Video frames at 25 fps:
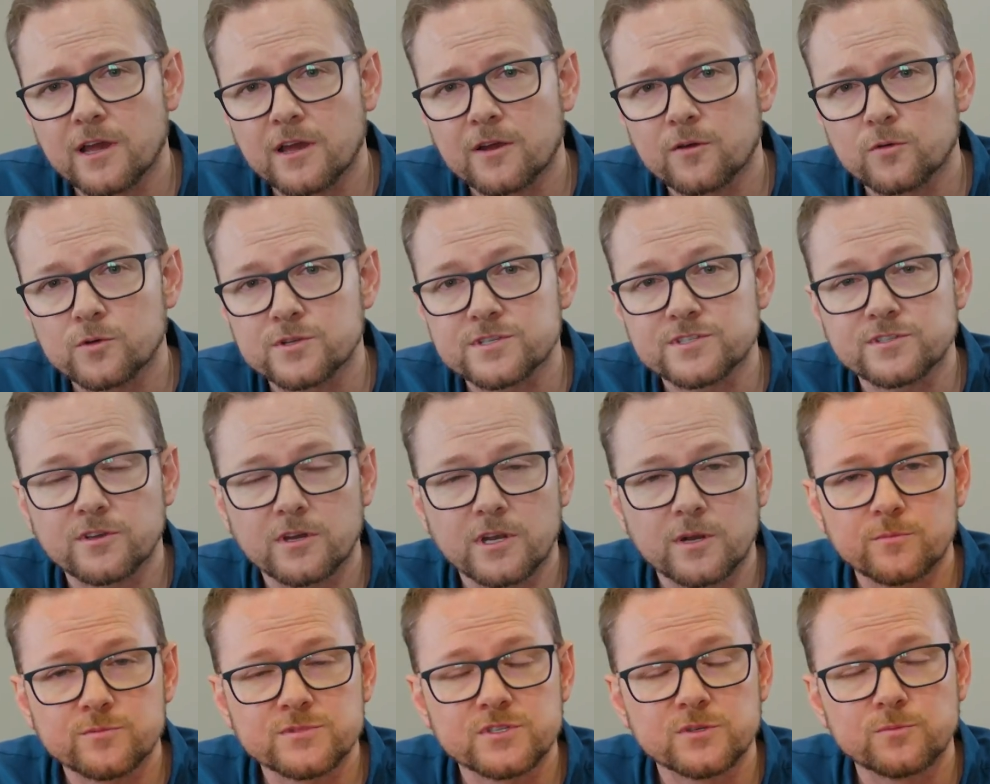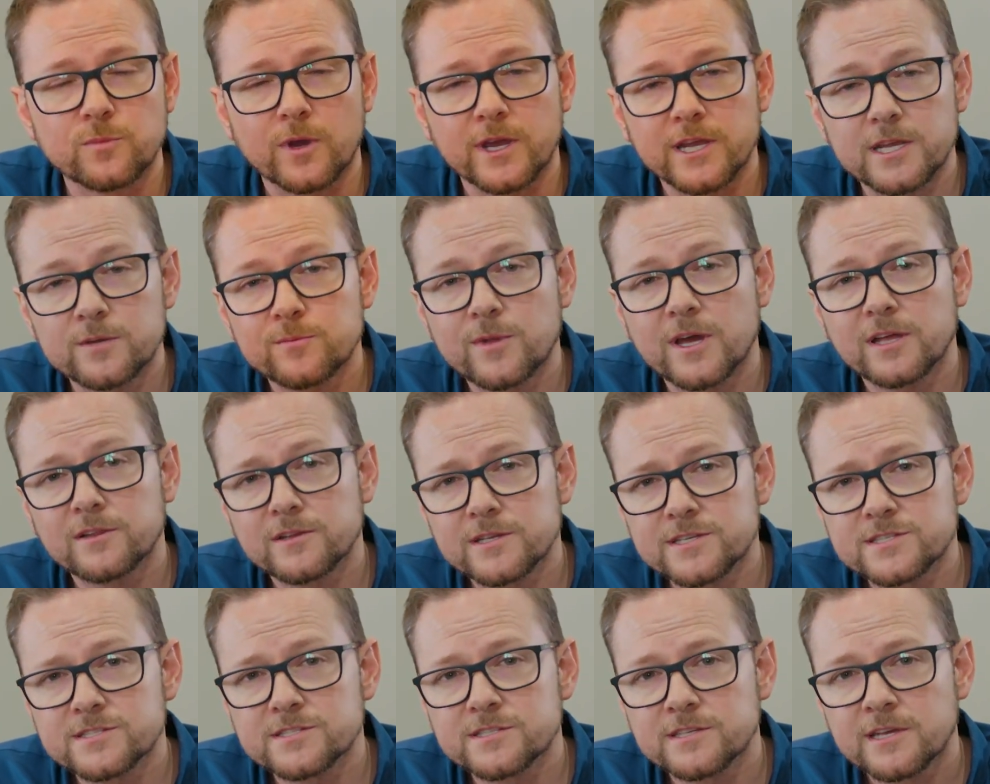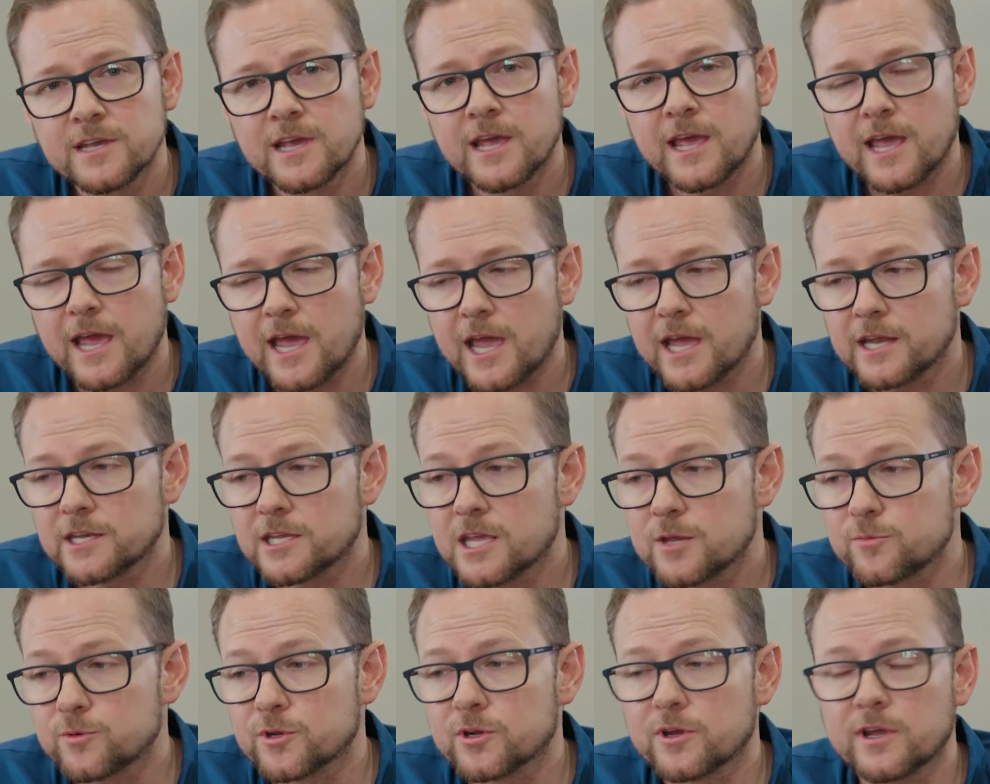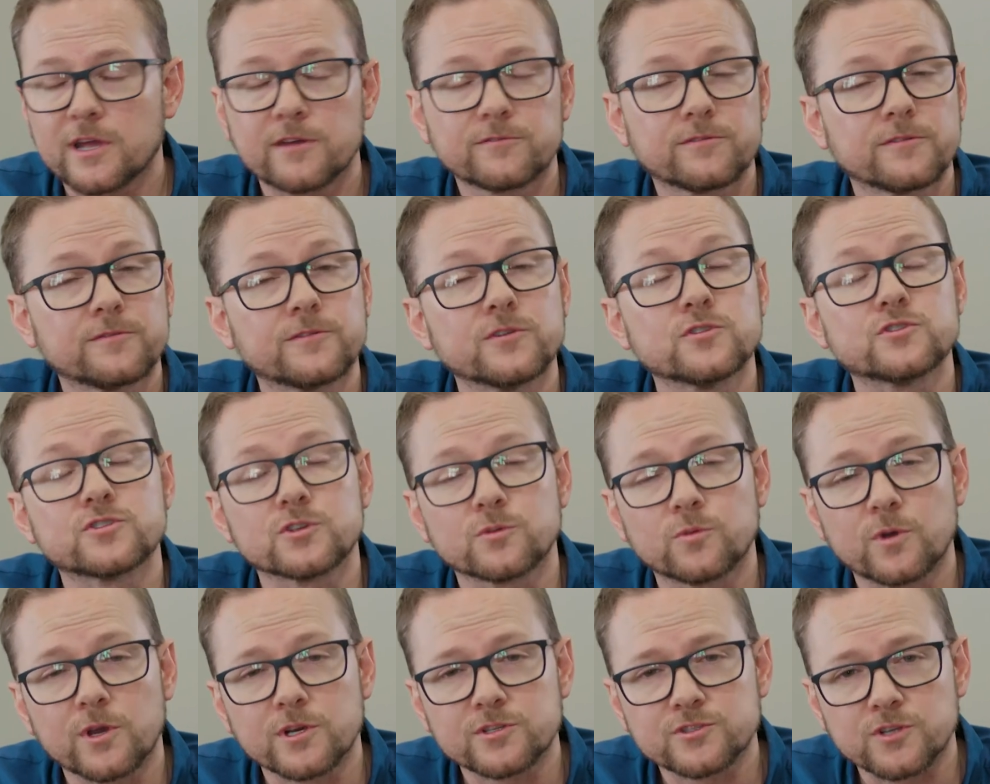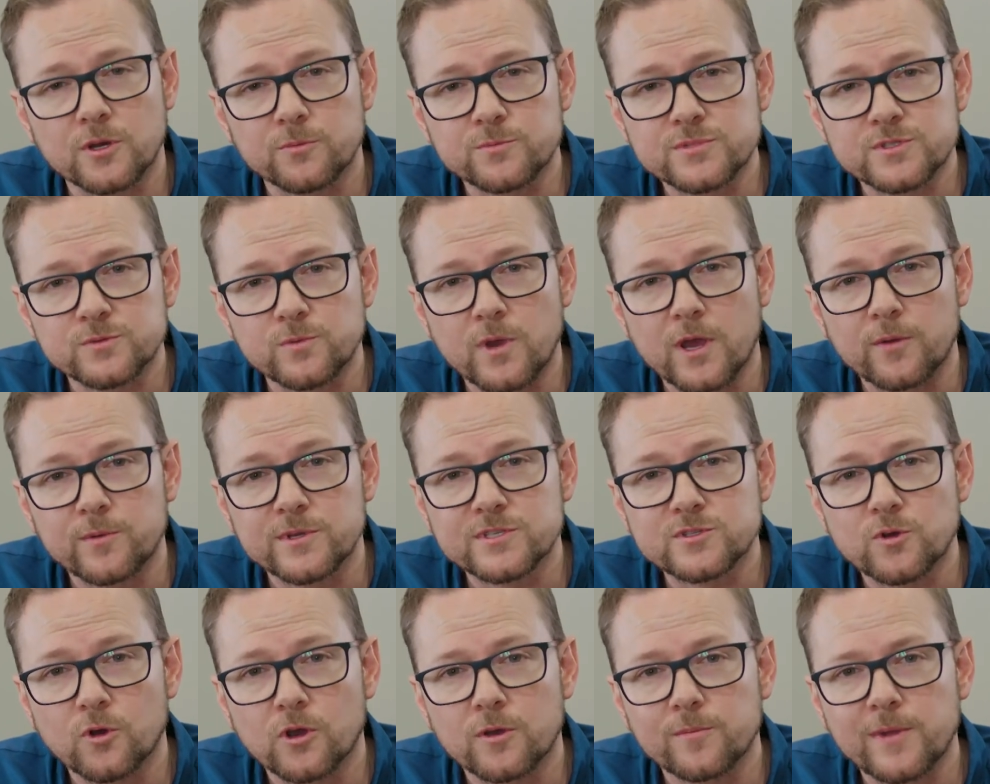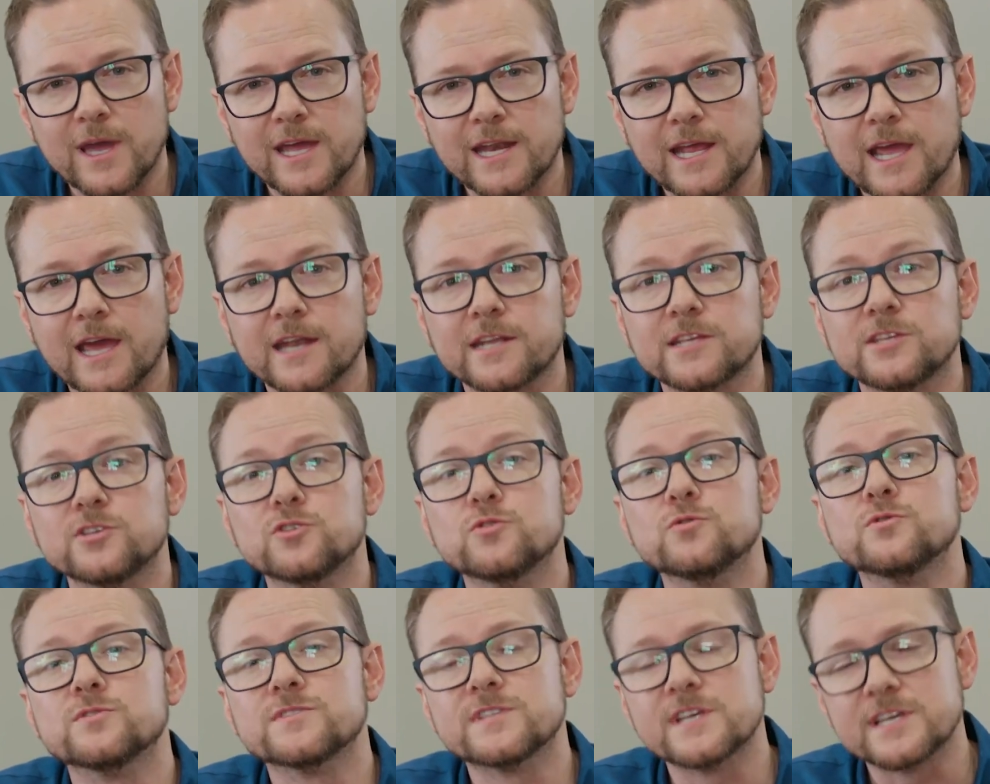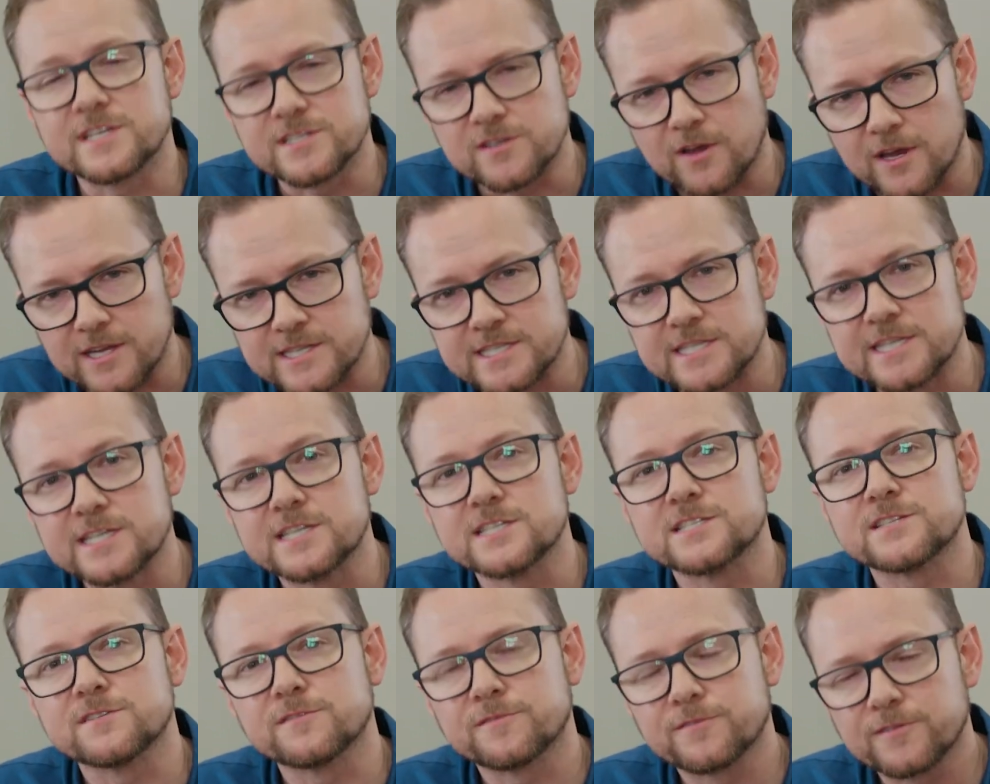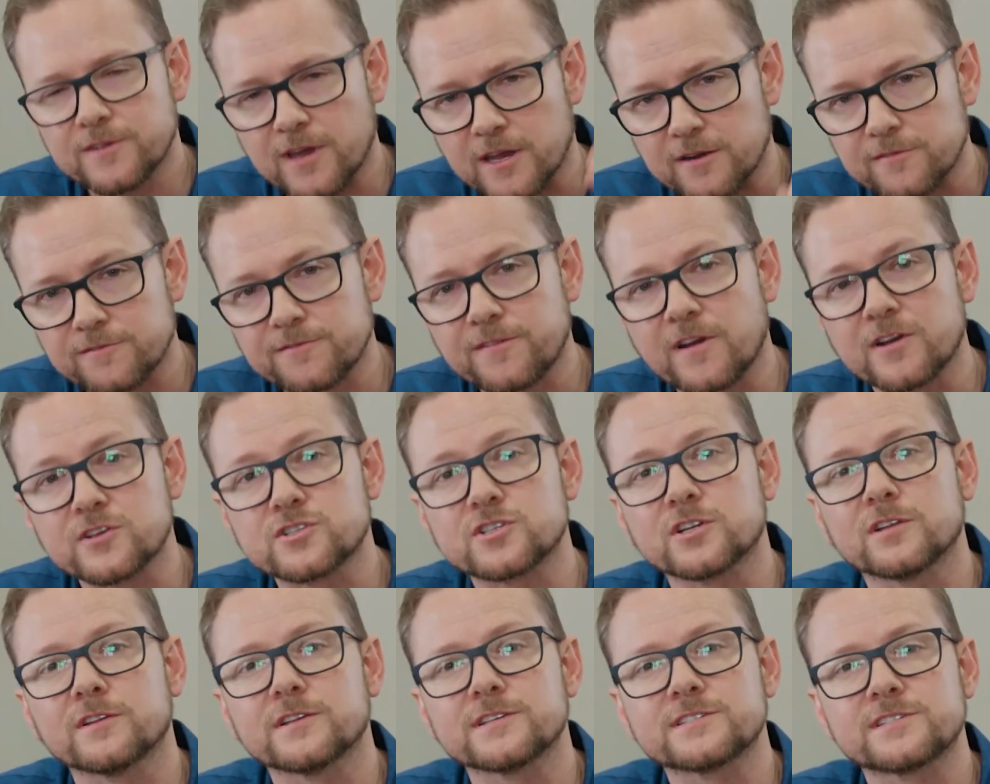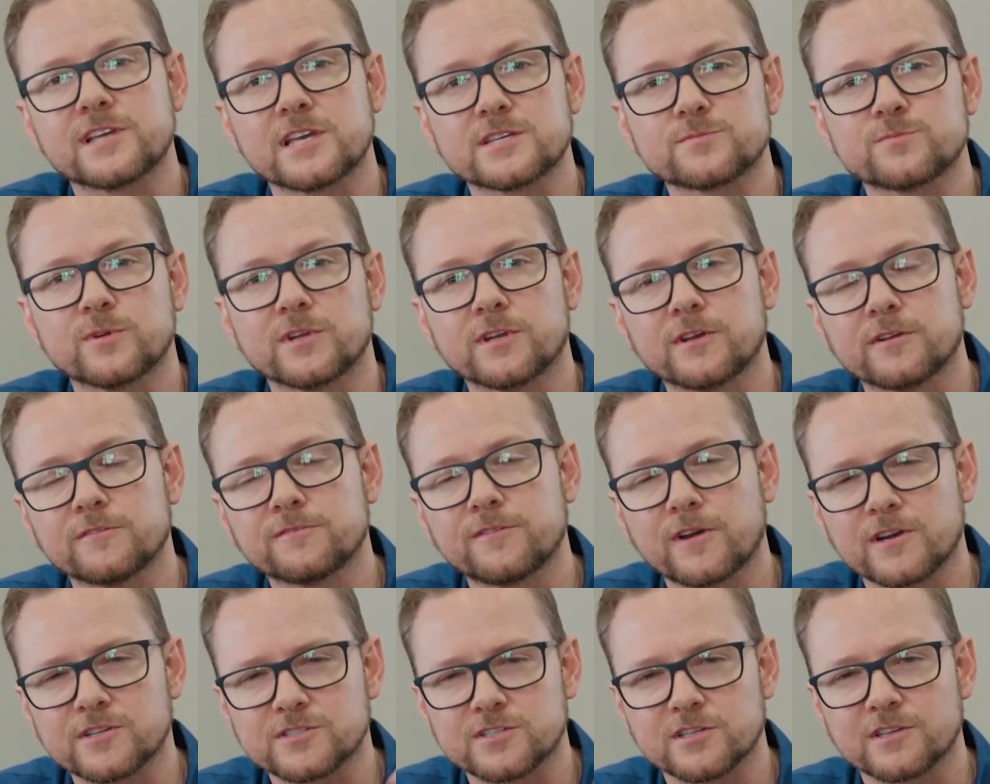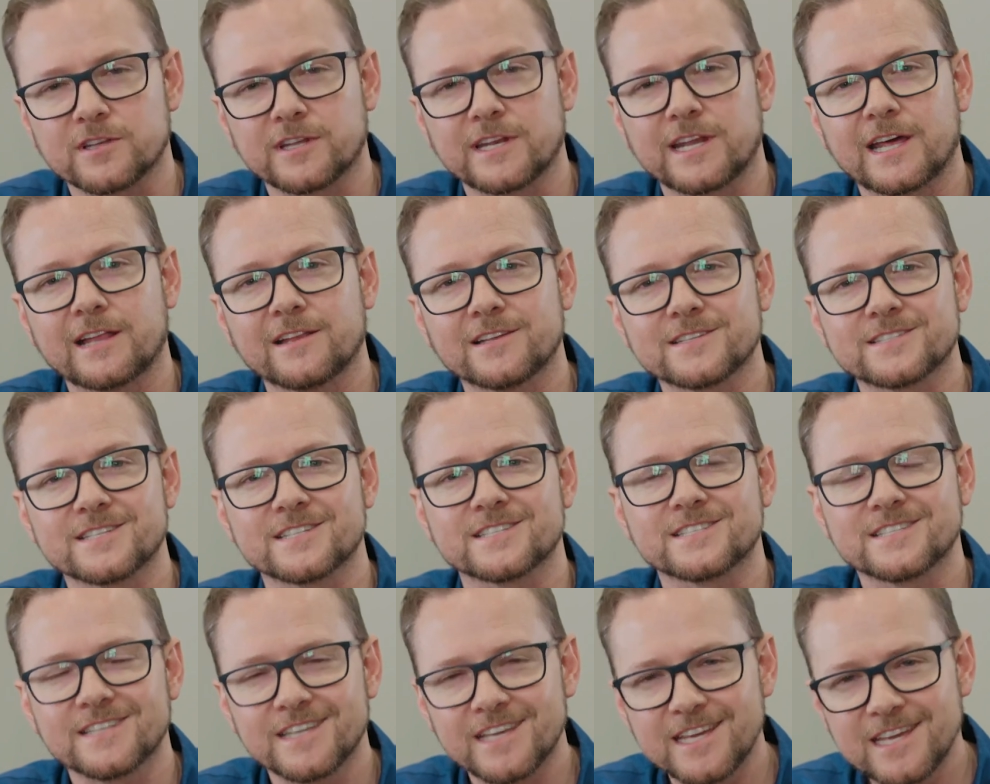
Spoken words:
or to sign up to my email list, and keep an eye out for future workshops where we talk about how to use these ideas of kind of functional assessment and functional analysis